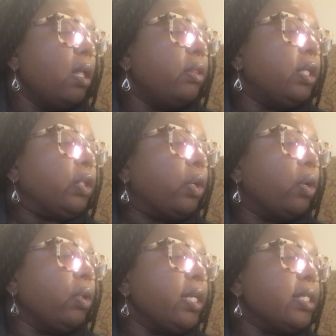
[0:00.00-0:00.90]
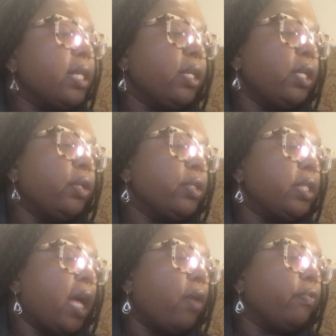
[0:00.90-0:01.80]
The girl is Lillian
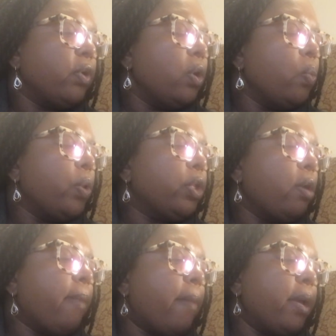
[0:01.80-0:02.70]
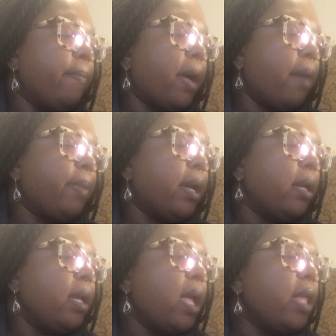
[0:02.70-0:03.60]
herself, with her mama and papa,
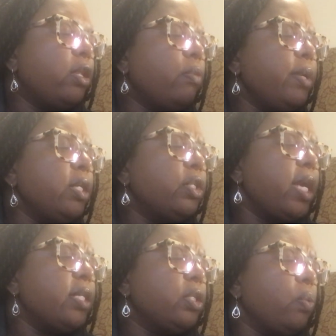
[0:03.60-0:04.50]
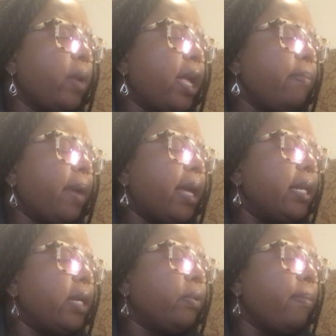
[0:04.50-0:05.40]
and they're being chased away by
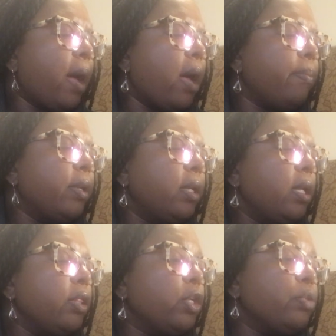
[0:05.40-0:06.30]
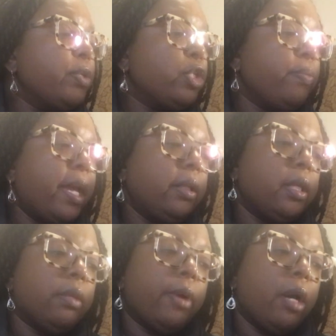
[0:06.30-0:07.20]
an angry mob. There's Mr.
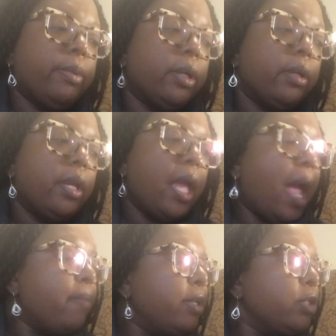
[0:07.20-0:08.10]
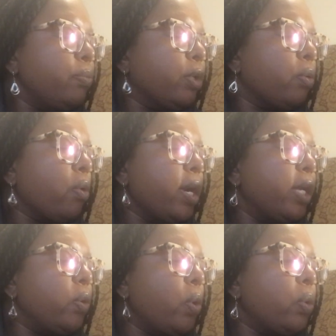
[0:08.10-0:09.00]
Bentley, the barber, and Mr.
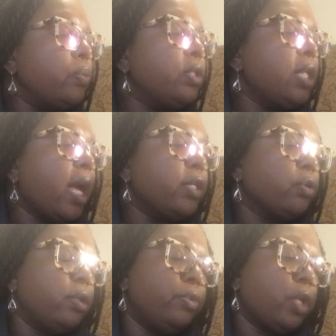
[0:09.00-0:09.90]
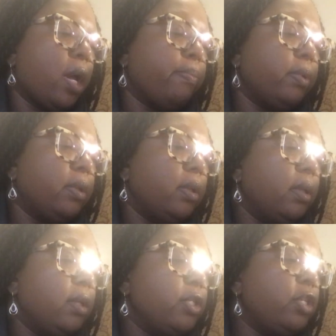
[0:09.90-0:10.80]
McCrory, who owns the ice cream shop.
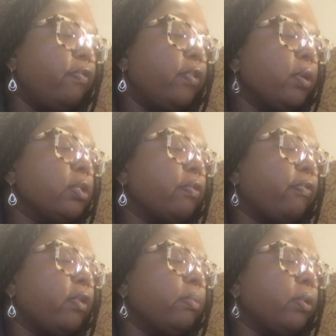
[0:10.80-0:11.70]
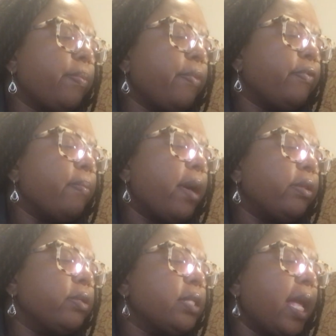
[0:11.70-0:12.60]
She feels the firm grip of her
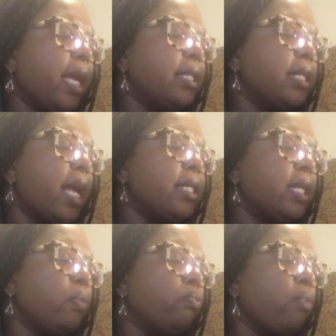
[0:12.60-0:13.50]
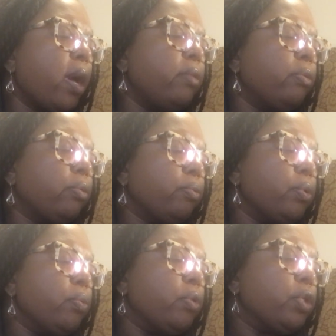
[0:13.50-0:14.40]
mother's hands as they run
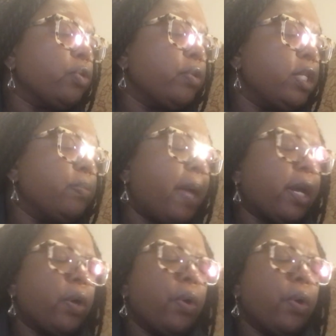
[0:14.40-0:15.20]
through the streets back